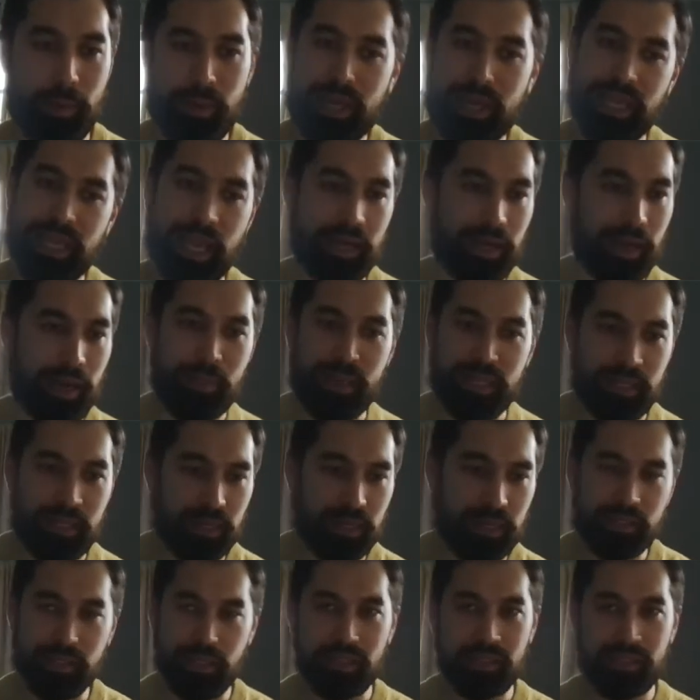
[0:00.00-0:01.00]
Again, I mean,
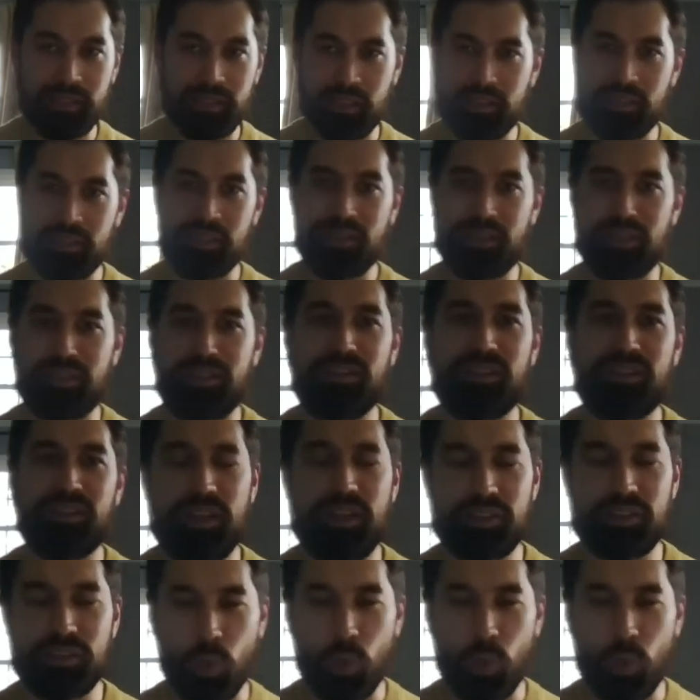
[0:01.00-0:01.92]
it's a